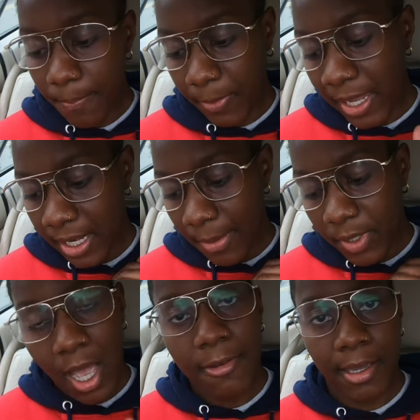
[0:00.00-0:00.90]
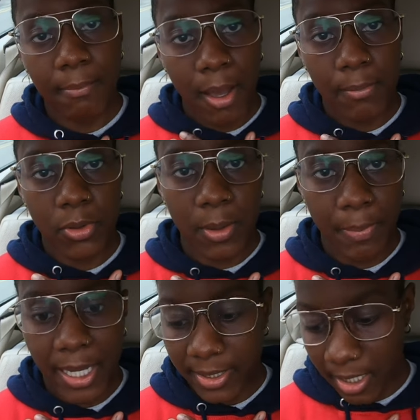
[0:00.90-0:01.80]
dating apps i think bumble's the
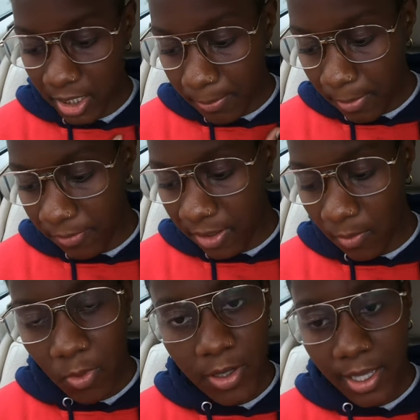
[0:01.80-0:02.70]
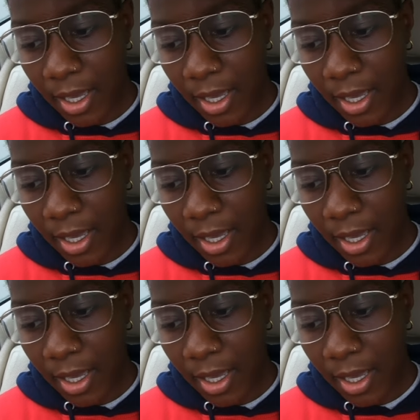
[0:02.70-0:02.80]
best now some people thinking what the